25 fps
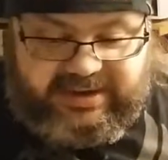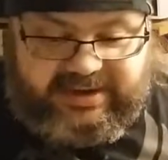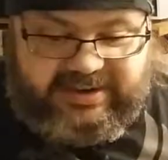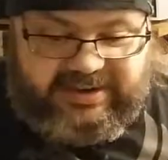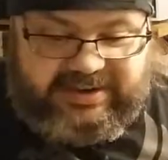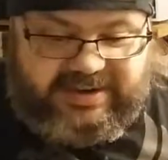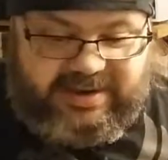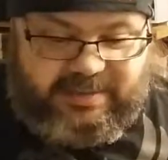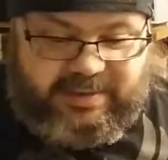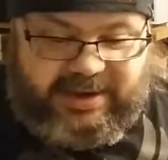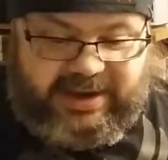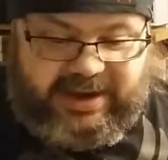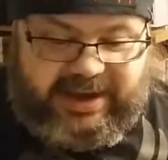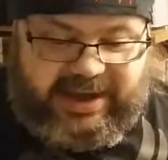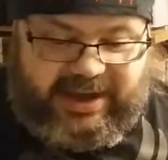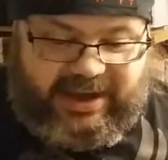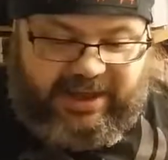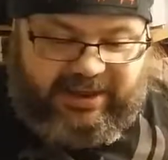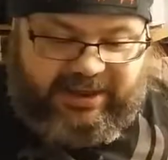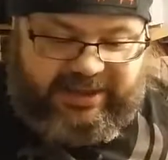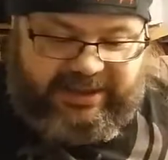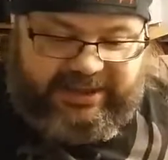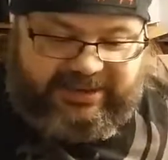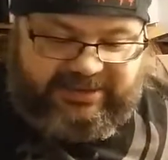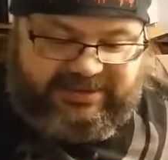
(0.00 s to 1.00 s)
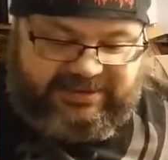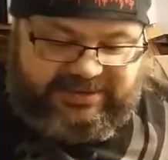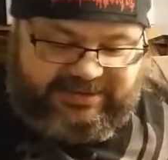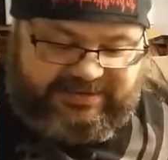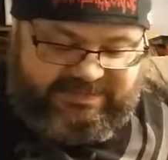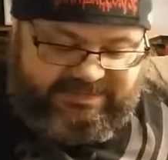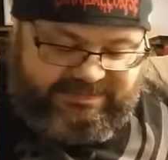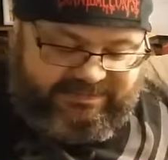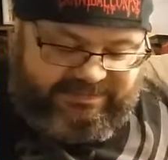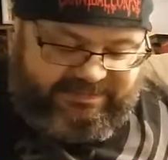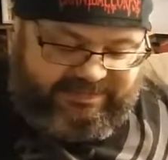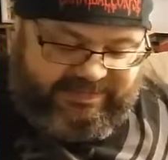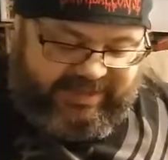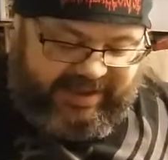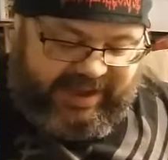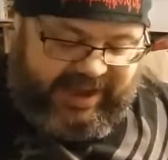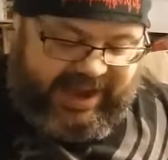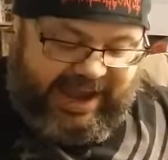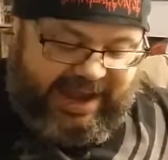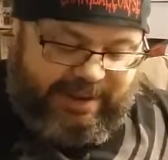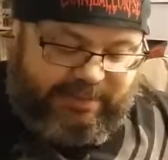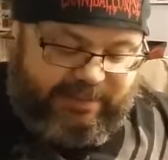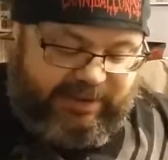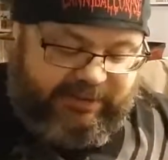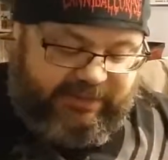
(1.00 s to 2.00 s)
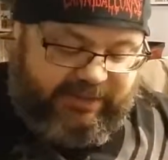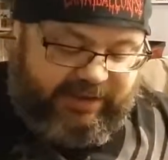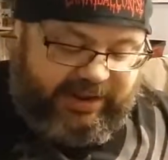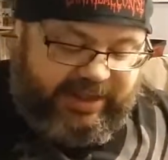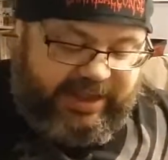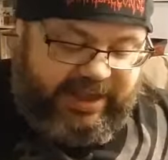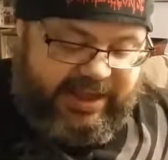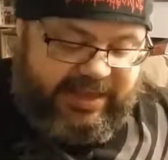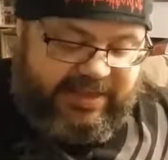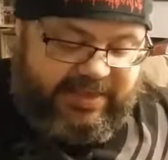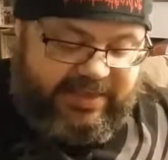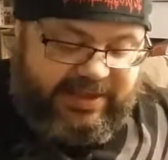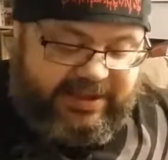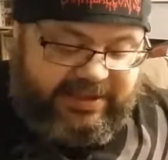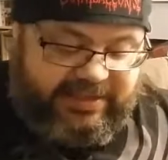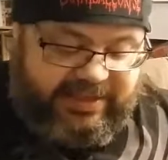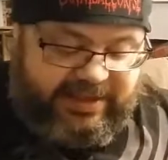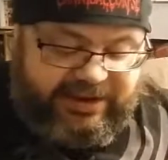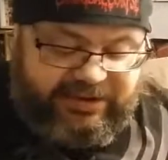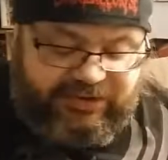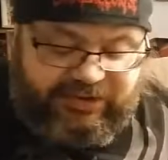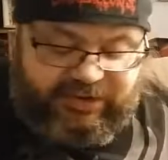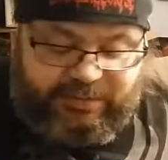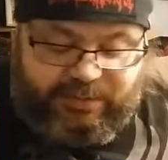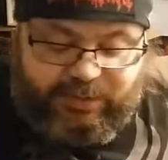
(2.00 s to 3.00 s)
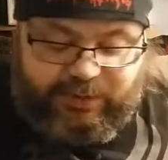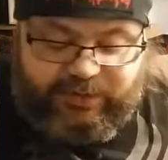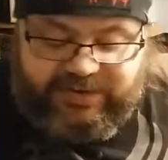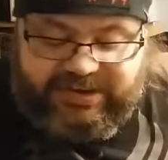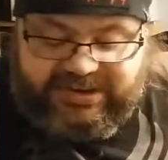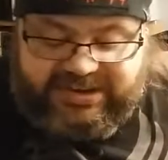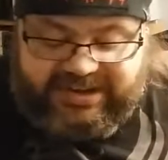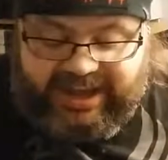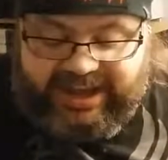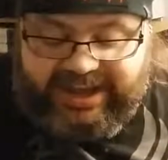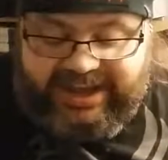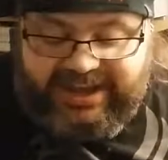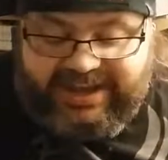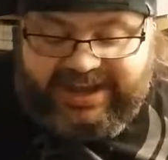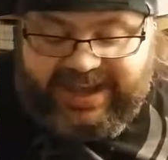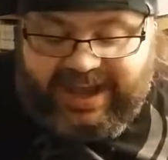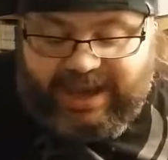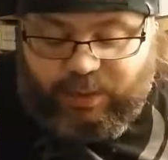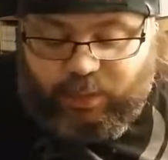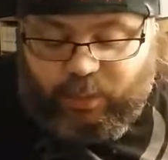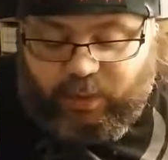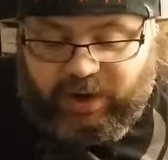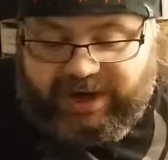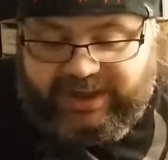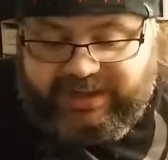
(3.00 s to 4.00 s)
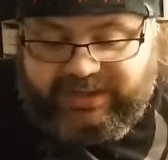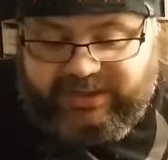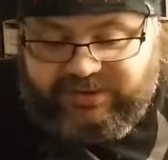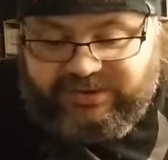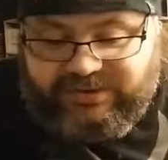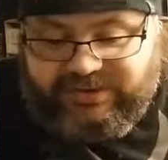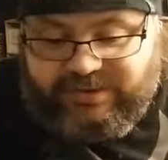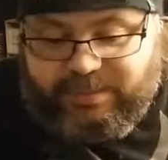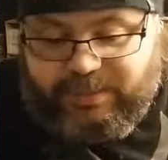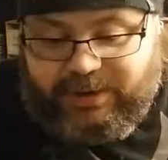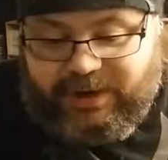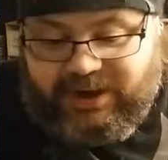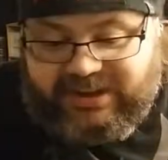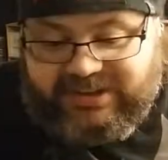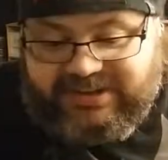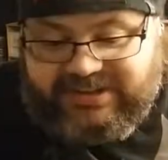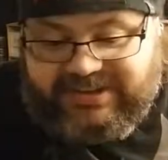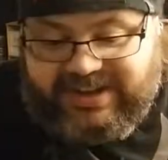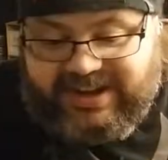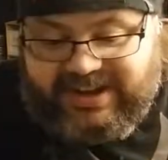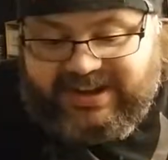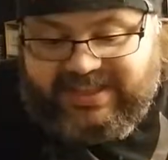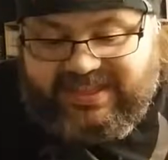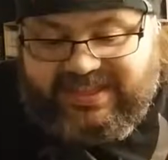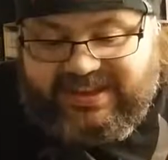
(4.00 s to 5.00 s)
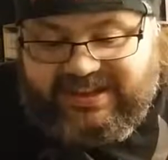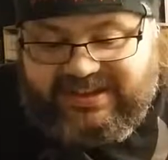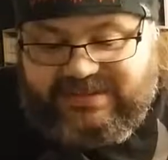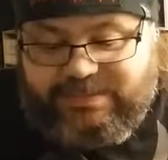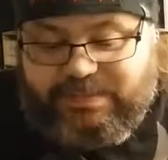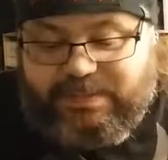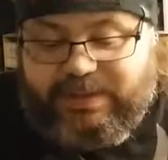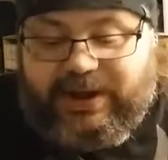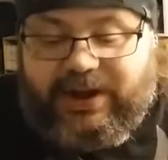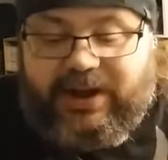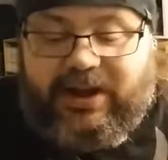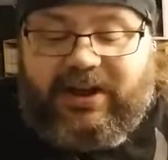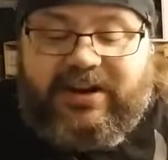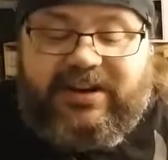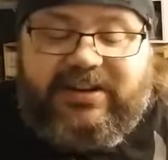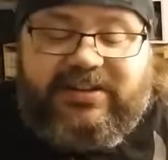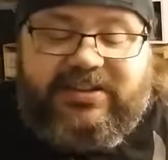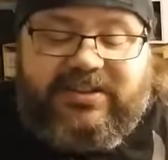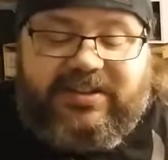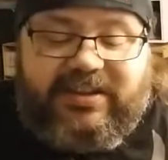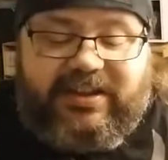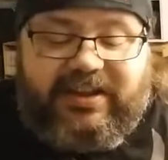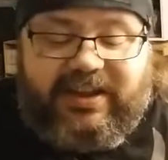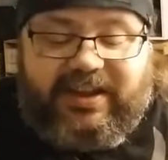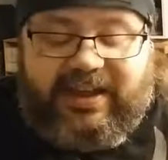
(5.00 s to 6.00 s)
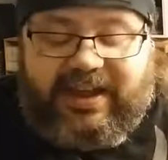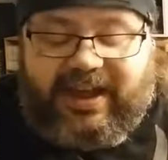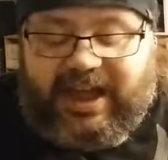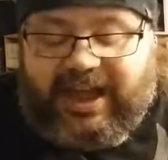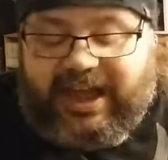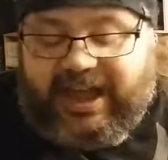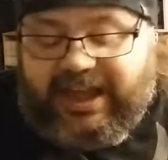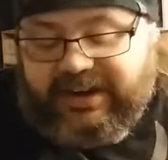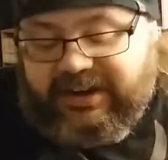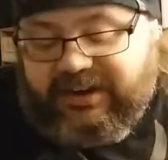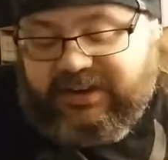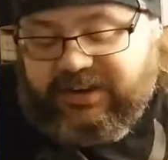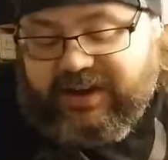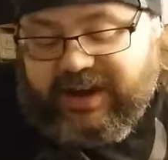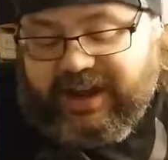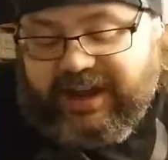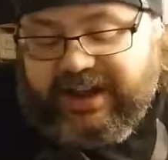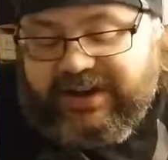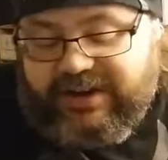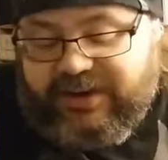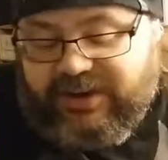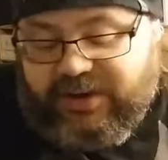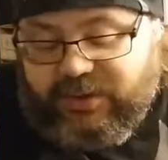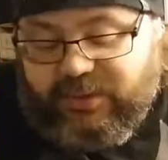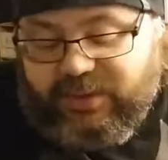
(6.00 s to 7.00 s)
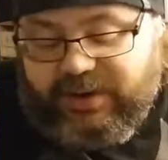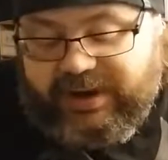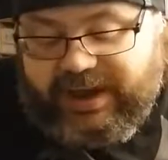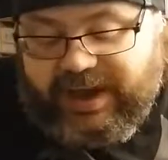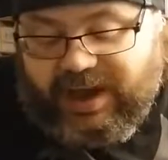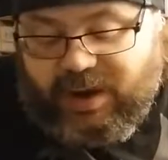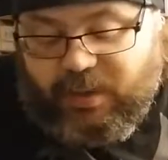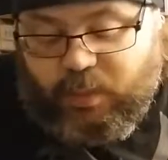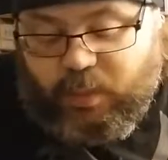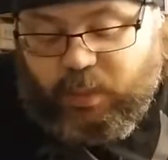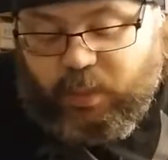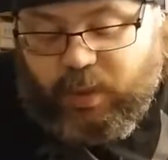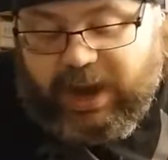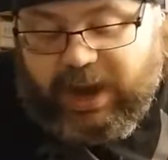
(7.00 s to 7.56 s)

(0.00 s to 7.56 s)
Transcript: Because, I mean, hell, it's Amityville. These are movies, I get why there's a box set of this, but honestly, I don't get